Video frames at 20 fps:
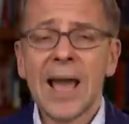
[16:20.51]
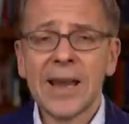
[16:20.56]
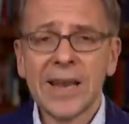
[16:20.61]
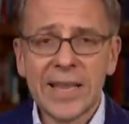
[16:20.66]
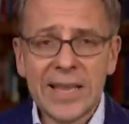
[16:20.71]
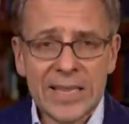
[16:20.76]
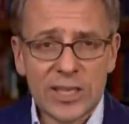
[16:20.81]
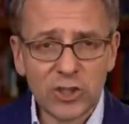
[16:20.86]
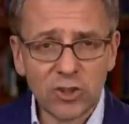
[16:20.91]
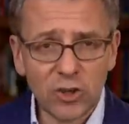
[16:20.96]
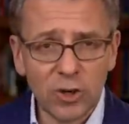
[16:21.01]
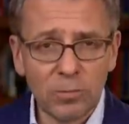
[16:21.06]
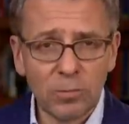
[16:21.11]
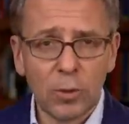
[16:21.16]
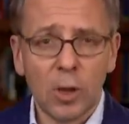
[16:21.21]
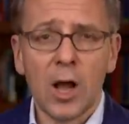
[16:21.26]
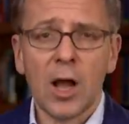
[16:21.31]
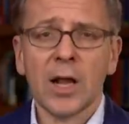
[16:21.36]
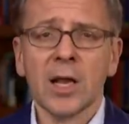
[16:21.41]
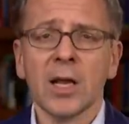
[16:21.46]
and Eastern
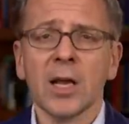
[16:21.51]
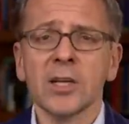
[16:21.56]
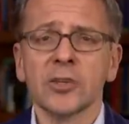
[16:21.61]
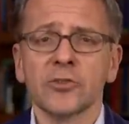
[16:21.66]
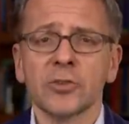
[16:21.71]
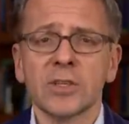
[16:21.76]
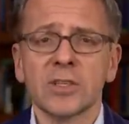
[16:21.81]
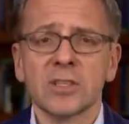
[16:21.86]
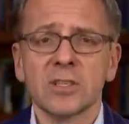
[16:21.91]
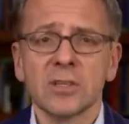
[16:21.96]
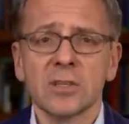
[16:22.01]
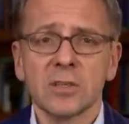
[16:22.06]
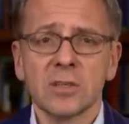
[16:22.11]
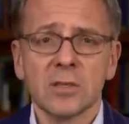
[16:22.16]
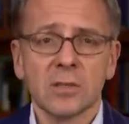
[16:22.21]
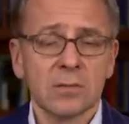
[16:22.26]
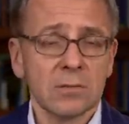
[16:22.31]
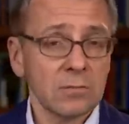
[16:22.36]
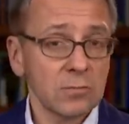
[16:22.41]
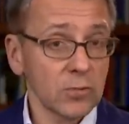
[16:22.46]
Bloc countries.
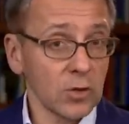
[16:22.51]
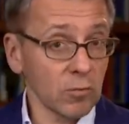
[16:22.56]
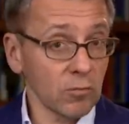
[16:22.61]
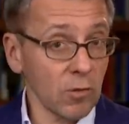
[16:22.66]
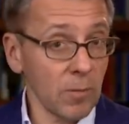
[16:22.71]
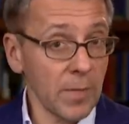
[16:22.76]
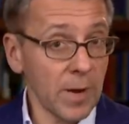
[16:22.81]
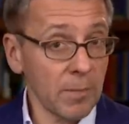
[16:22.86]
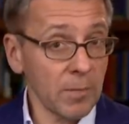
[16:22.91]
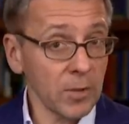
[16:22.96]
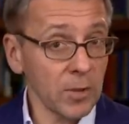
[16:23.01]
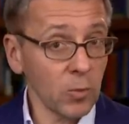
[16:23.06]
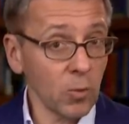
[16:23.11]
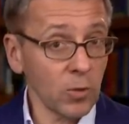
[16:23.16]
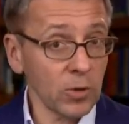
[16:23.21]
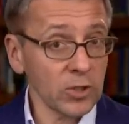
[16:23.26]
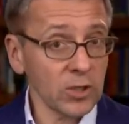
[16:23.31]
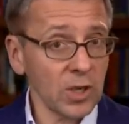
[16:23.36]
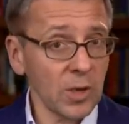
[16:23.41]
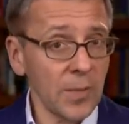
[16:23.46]
Don't remember the
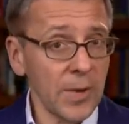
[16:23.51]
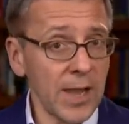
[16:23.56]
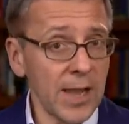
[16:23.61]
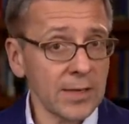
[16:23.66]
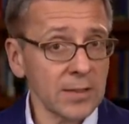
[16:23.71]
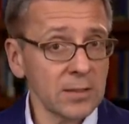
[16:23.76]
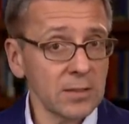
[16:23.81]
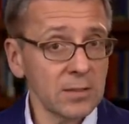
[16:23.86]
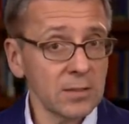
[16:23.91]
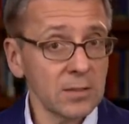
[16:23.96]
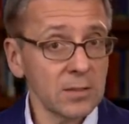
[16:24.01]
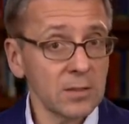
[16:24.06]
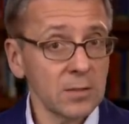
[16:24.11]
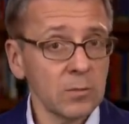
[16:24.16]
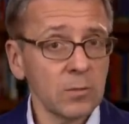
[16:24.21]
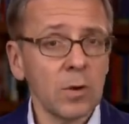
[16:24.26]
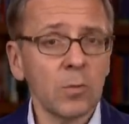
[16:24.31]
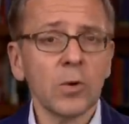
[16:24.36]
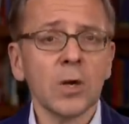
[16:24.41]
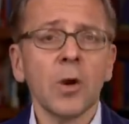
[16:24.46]
Warsaw Pact?
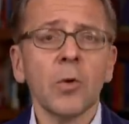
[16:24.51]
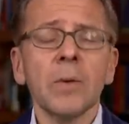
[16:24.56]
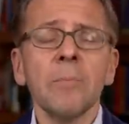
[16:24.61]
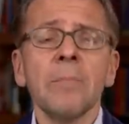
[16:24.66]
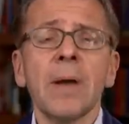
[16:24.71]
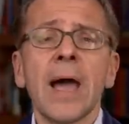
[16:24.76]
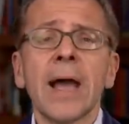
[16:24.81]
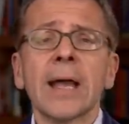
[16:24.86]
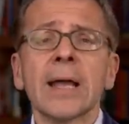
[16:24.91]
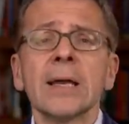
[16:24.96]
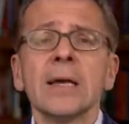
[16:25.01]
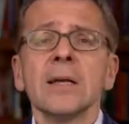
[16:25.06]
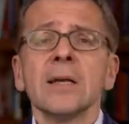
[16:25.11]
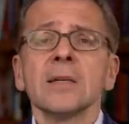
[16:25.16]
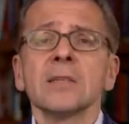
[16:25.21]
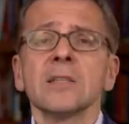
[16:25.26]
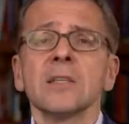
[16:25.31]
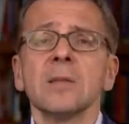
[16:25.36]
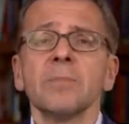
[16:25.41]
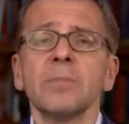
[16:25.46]
Well, we're going back
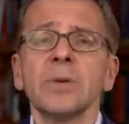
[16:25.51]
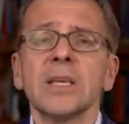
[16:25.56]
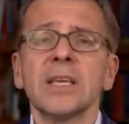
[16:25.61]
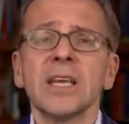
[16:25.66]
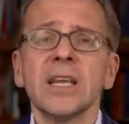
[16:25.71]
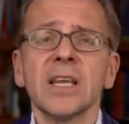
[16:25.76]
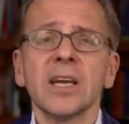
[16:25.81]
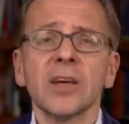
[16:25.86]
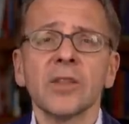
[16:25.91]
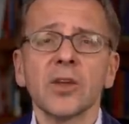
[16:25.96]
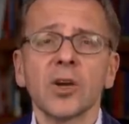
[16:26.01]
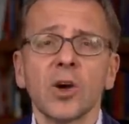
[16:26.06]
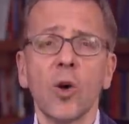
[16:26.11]
to the beginning of the